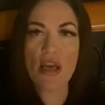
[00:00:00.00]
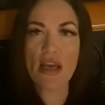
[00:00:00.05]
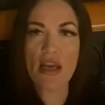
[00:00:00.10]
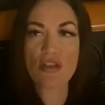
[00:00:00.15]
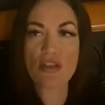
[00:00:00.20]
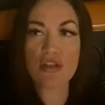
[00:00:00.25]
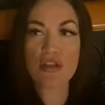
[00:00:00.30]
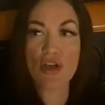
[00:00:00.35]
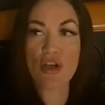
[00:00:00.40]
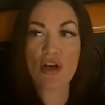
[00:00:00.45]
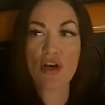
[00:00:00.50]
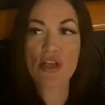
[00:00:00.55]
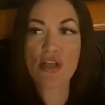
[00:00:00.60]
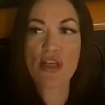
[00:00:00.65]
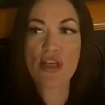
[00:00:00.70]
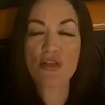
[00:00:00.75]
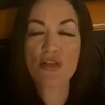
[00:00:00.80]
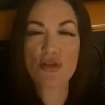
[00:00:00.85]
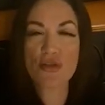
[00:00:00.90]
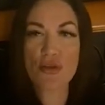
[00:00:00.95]
It's
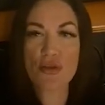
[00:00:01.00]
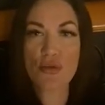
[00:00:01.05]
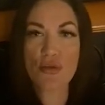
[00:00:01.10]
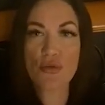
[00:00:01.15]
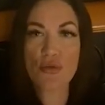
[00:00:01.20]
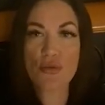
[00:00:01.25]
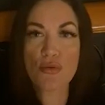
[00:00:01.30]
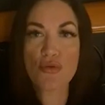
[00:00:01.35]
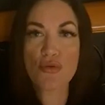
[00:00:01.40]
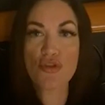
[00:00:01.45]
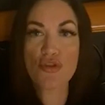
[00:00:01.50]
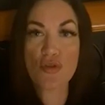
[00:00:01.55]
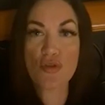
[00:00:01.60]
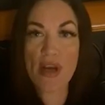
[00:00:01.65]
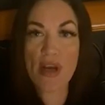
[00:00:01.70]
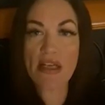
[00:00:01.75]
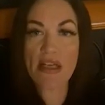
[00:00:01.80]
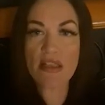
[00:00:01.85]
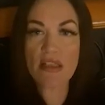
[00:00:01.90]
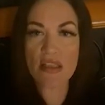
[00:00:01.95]
learning to
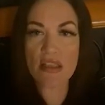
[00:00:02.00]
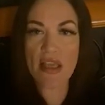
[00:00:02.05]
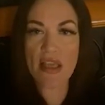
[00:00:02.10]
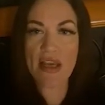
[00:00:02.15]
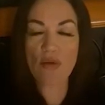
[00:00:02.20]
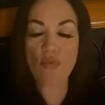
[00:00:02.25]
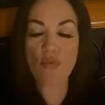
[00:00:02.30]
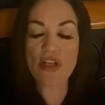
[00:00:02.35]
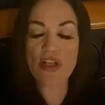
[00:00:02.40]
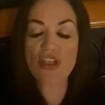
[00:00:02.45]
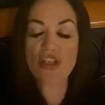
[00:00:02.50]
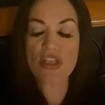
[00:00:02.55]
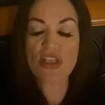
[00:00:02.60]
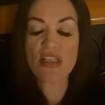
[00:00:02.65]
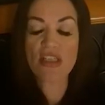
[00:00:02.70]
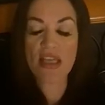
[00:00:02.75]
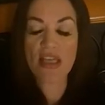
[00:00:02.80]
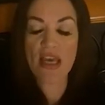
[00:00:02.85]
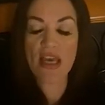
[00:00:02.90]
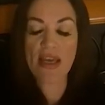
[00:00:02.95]
translate, what is
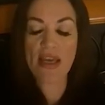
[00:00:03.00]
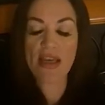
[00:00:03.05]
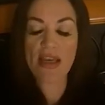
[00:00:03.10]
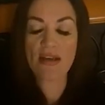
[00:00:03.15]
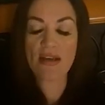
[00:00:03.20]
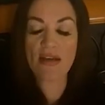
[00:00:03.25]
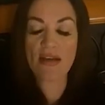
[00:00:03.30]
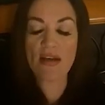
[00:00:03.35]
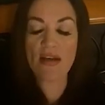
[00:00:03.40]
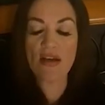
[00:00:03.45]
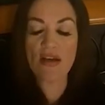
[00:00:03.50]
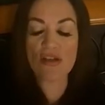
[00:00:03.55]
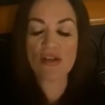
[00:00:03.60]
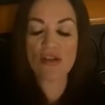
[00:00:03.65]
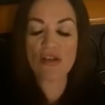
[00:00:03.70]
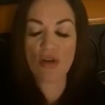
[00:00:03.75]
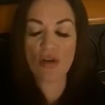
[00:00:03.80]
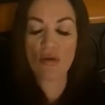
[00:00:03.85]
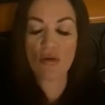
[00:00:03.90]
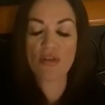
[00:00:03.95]
she saying.
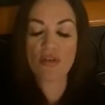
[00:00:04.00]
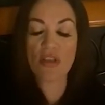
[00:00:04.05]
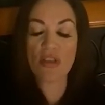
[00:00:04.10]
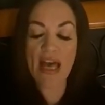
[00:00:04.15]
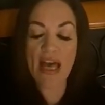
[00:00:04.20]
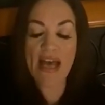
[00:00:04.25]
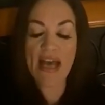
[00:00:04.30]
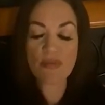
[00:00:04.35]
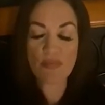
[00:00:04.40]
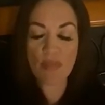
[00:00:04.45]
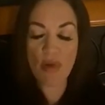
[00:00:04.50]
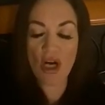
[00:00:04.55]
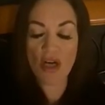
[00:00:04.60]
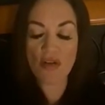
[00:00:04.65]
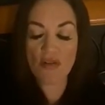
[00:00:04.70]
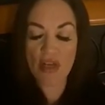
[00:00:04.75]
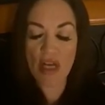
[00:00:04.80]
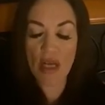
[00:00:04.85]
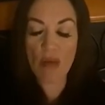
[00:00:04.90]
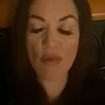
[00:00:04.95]
So the last
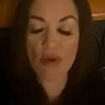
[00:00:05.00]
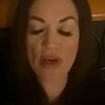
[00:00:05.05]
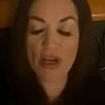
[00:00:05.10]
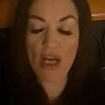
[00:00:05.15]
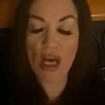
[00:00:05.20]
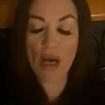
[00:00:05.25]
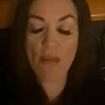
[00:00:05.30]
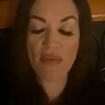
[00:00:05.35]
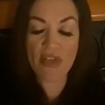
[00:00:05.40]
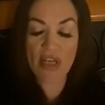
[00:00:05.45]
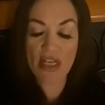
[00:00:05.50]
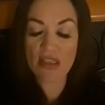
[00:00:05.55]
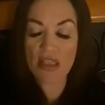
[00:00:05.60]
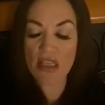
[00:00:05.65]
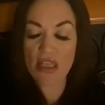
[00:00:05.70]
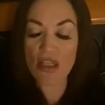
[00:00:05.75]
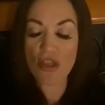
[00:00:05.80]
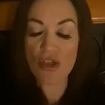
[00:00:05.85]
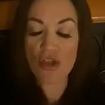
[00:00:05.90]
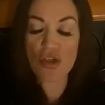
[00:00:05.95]
part that I bring up that I
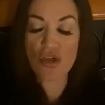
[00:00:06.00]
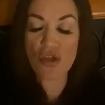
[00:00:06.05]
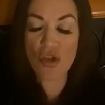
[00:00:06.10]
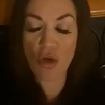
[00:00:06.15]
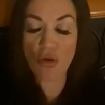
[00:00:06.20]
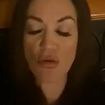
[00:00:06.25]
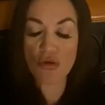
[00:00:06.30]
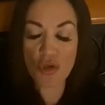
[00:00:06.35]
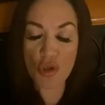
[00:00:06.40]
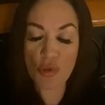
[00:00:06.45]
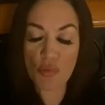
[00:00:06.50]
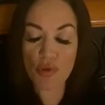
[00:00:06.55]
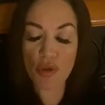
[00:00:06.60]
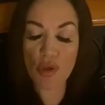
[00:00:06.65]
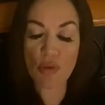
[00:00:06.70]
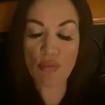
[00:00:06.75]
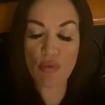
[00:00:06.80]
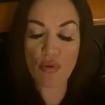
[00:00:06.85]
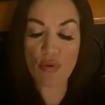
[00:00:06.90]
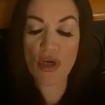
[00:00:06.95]
think is so
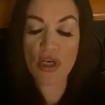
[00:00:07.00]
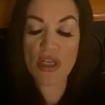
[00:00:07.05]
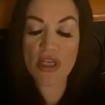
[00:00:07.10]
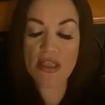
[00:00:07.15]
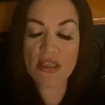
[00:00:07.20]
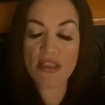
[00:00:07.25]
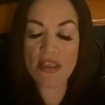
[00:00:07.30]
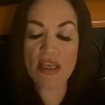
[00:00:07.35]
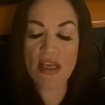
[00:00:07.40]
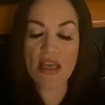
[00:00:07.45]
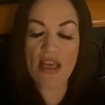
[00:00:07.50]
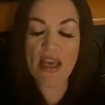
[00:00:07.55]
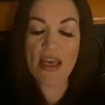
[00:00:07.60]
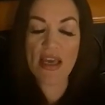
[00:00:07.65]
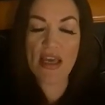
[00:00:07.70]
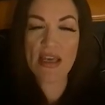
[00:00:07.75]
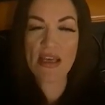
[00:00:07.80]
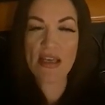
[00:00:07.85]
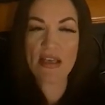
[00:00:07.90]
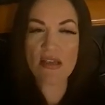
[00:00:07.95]
super important
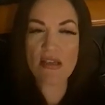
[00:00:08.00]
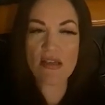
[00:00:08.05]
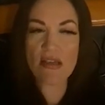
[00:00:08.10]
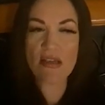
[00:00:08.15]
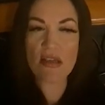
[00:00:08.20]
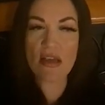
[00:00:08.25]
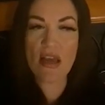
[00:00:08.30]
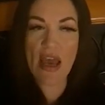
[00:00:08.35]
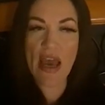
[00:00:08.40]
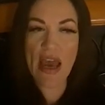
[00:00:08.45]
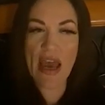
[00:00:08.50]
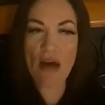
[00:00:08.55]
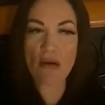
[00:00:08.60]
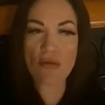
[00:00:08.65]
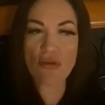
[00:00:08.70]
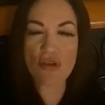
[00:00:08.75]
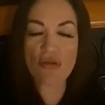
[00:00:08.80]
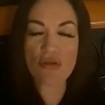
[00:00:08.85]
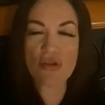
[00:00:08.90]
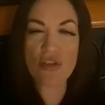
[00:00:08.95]
is
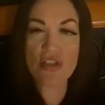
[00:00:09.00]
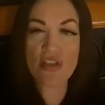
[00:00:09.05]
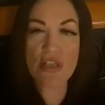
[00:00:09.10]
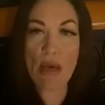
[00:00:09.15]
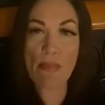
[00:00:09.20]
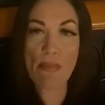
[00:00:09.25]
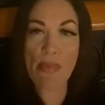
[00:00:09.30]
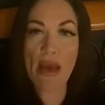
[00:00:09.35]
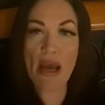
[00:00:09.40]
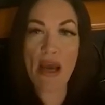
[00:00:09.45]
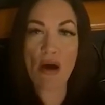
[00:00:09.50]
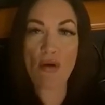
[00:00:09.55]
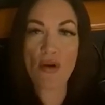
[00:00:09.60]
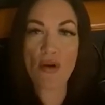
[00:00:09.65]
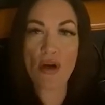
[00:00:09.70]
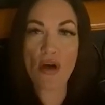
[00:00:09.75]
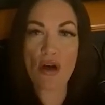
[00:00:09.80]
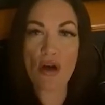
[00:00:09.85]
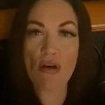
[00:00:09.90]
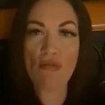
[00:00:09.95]
how to step
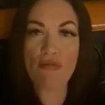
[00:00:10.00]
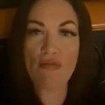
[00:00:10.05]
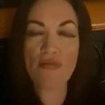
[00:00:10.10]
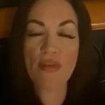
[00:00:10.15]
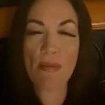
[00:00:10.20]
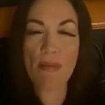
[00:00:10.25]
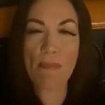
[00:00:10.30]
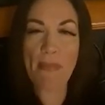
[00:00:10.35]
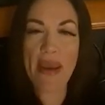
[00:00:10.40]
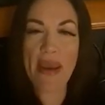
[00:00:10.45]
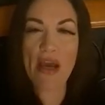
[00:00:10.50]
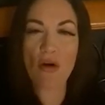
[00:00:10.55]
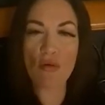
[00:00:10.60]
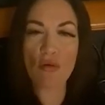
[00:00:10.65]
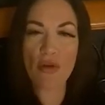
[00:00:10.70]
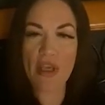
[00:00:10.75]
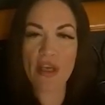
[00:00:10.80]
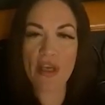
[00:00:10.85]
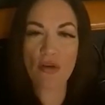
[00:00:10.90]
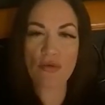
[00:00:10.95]
out of the
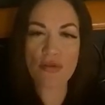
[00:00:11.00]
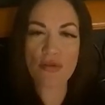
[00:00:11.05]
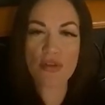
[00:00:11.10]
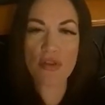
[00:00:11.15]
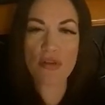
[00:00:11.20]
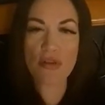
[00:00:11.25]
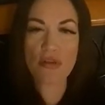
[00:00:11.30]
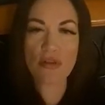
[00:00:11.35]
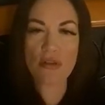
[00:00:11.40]
male guilt.